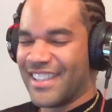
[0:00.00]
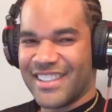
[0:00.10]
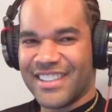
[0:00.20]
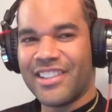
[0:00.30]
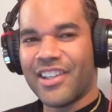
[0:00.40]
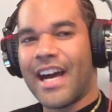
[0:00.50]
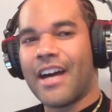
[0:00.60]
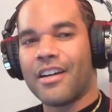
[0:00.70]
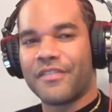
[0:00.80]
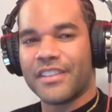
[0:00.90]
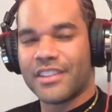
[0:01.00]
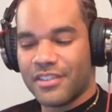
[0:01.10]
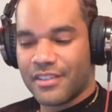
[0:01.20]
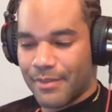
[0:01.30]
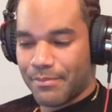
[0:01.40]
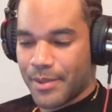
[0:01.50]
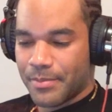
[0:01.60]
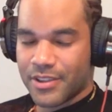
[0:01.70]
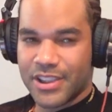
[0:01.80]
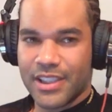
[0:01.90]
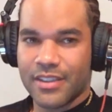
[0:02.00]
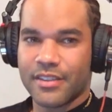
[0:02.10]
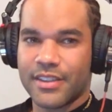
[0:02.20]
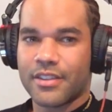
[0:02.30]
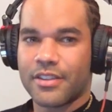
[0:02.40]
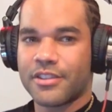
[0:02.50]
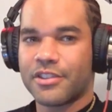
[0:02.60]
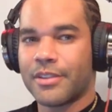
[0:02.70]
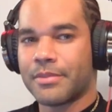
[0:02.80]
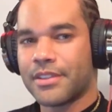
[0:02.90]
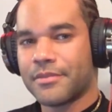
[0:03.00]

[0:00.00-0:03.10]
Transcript: right. Yo, how often do you think people are cheating on these girls' trips?